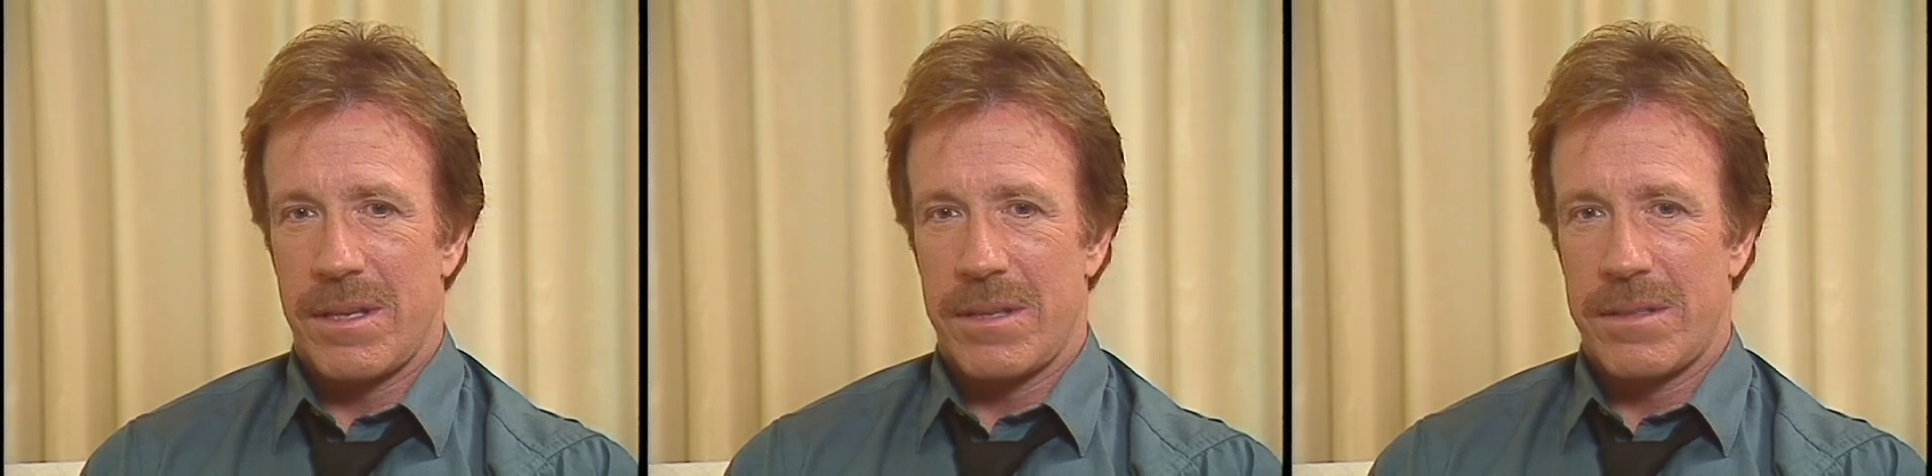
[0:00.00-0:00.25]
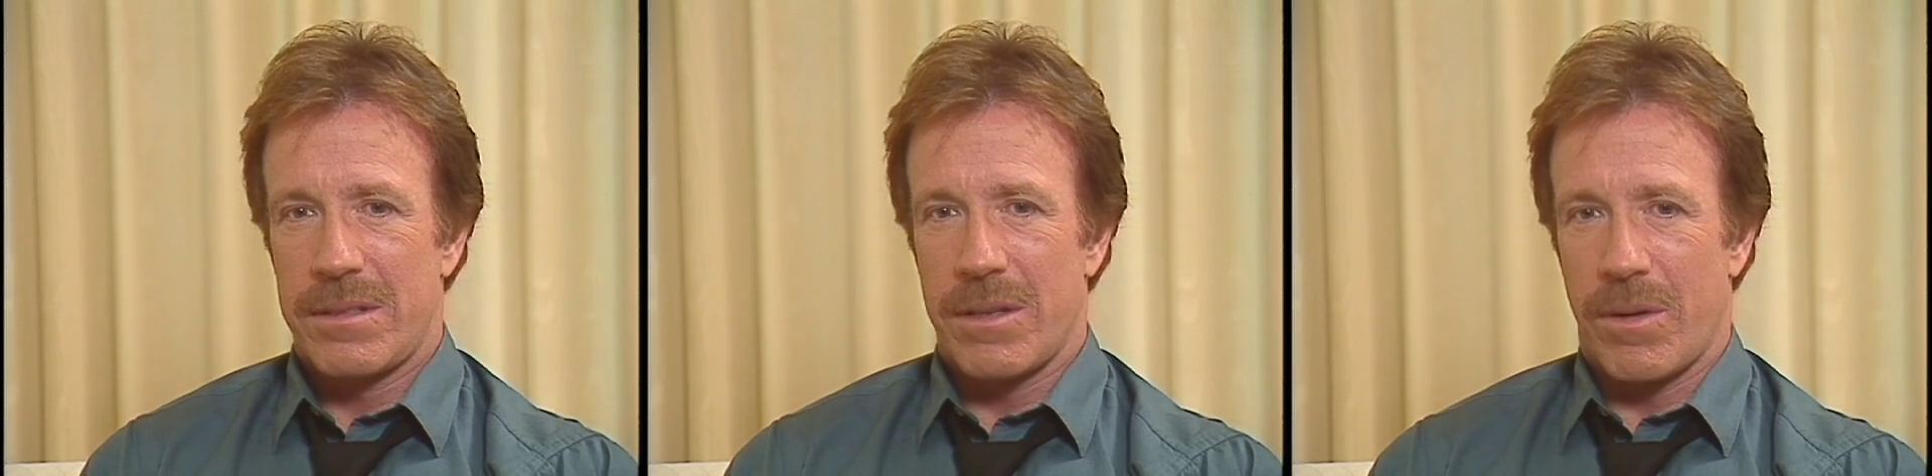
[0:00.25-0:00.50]

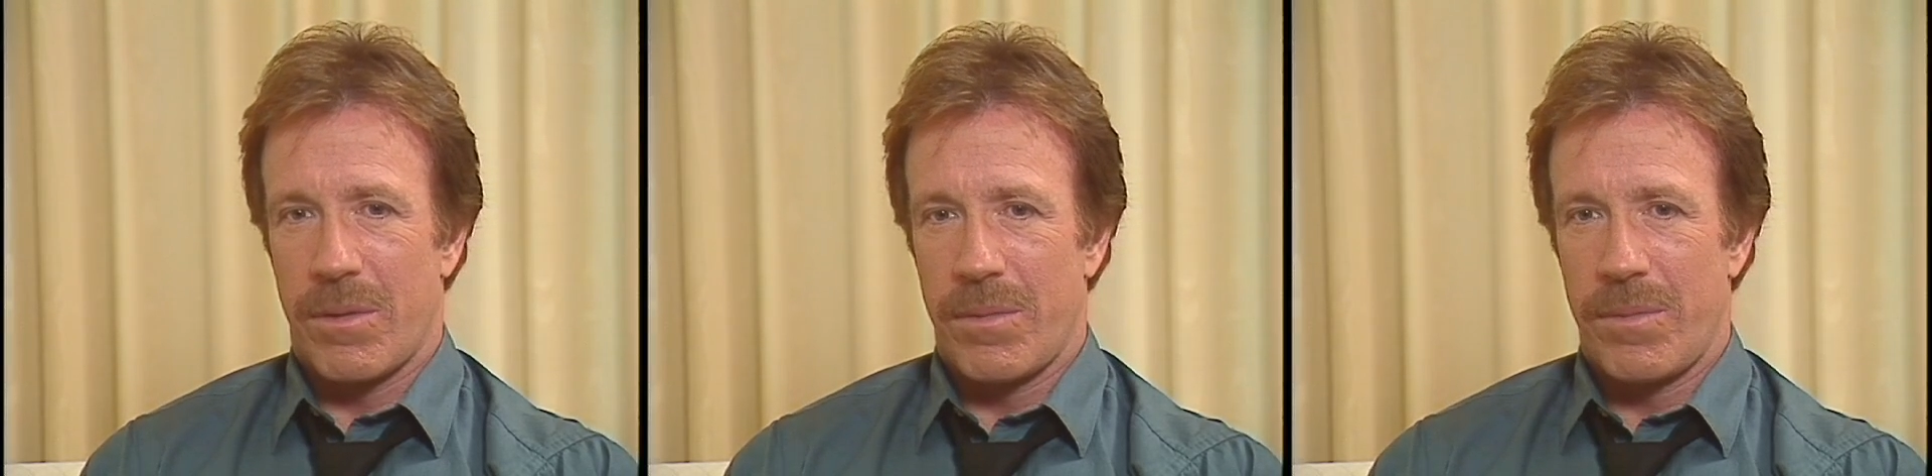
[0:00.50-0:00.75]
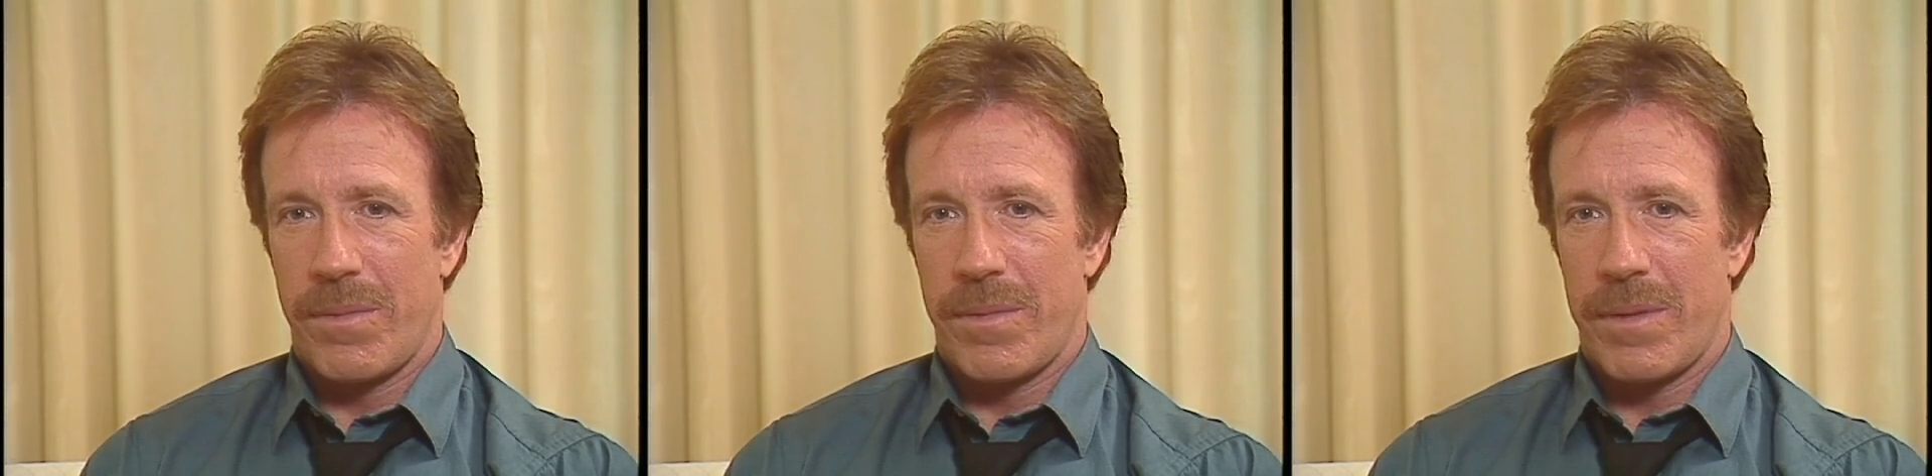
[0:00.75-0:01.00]
so
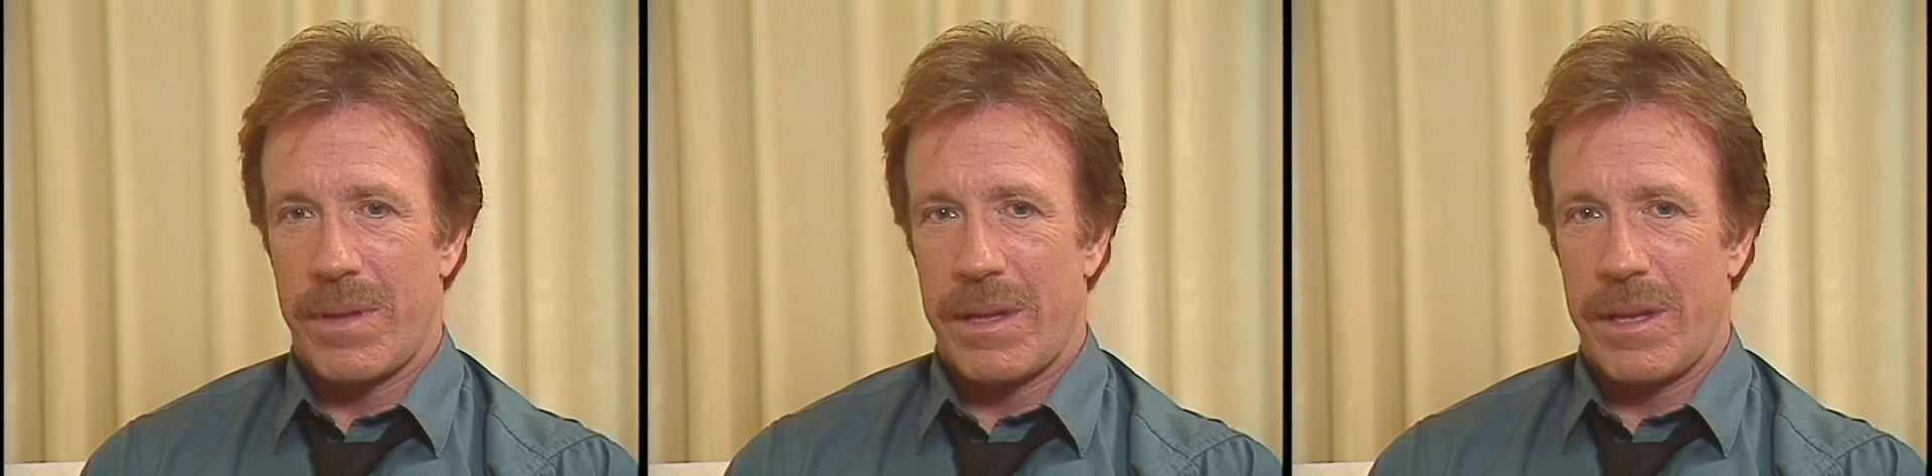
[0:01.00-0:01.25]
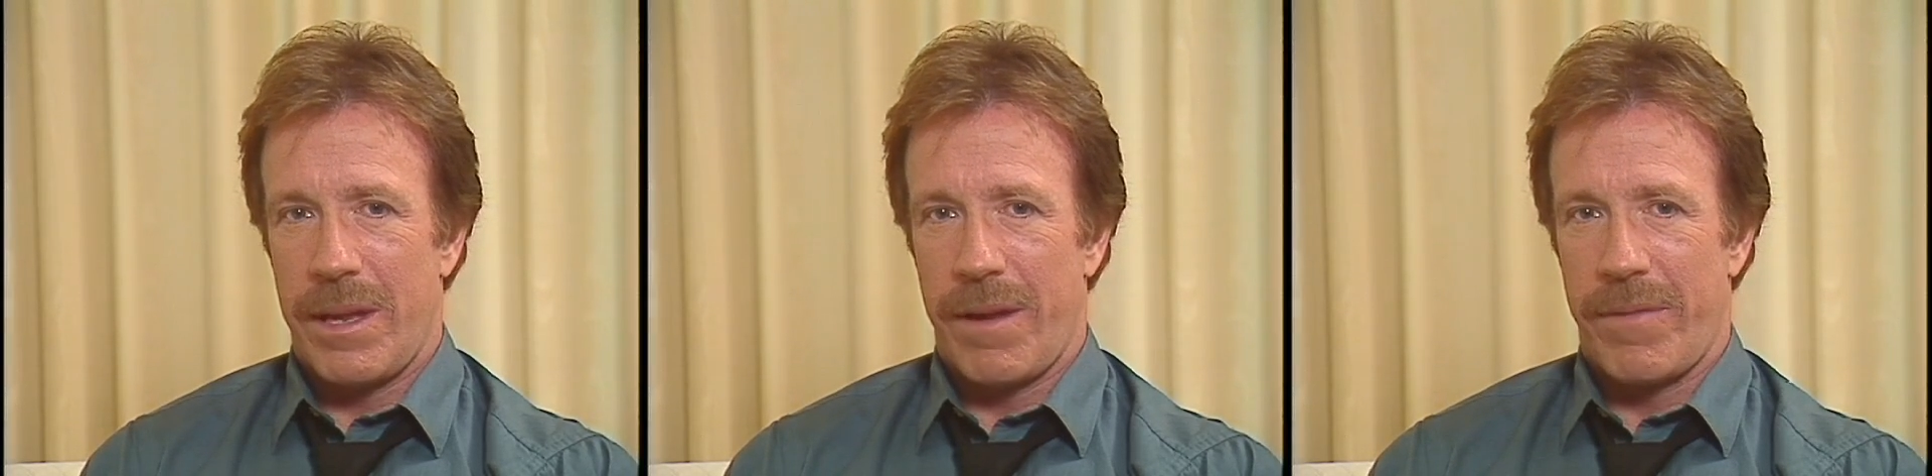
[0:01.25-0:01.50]

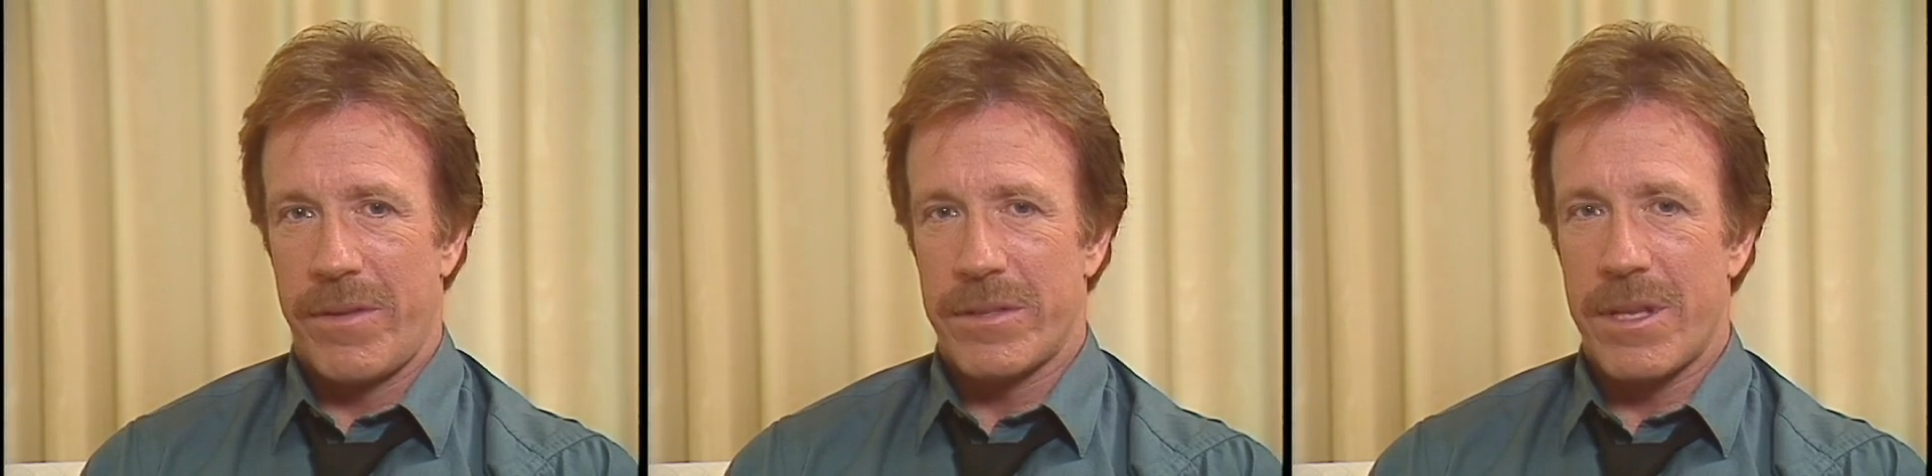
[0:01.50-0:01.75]
if there's